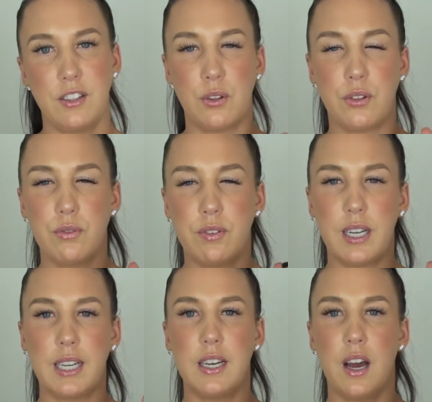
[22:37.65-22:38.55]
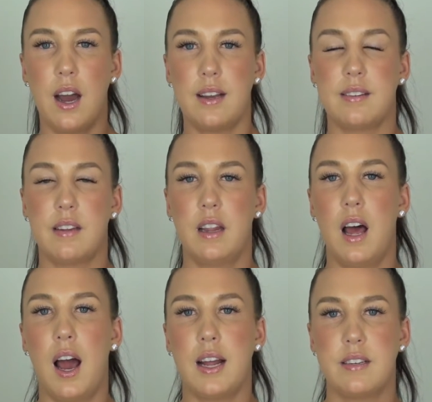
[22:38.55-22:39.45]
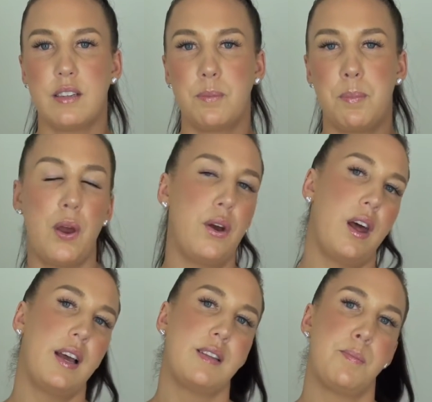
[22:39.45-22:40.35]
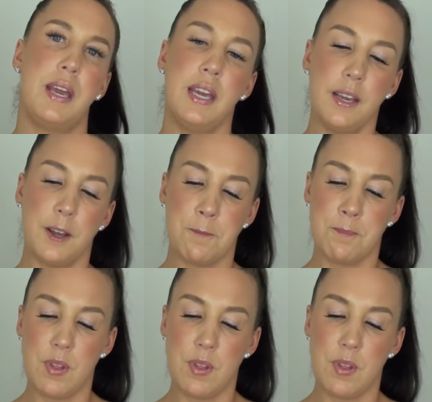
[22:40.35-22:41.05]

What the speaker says: So it's a really nice light pearlized pink.